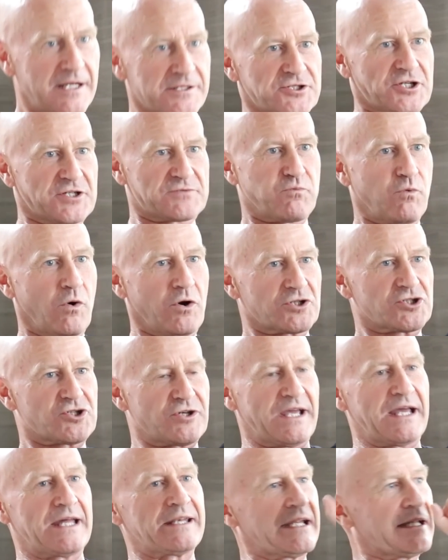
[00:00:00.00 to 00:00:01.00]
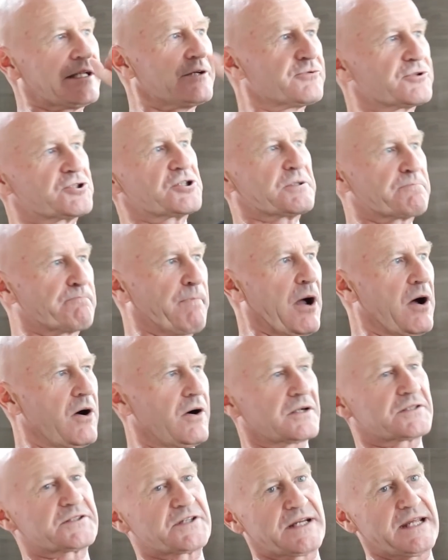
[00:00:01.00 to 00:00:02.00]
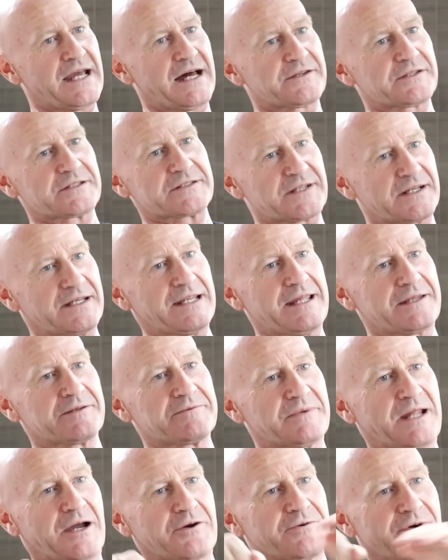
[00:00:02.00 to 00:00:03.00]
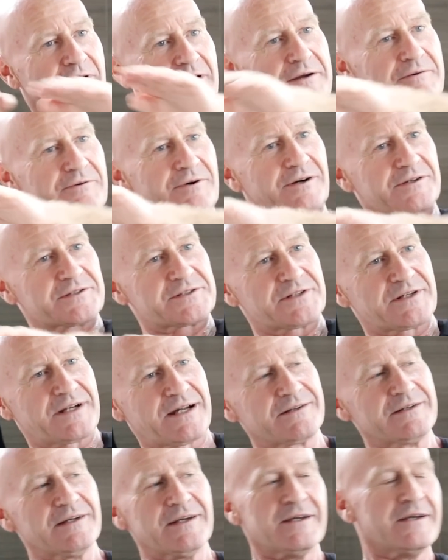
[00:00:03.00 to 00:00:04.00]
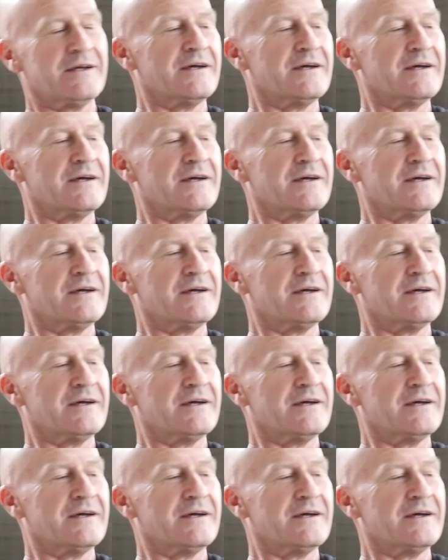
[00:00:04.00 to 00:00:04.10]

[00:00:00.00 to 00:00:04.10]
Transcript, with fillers: and just watch it and then it would just bark to the others and let them know where it was you know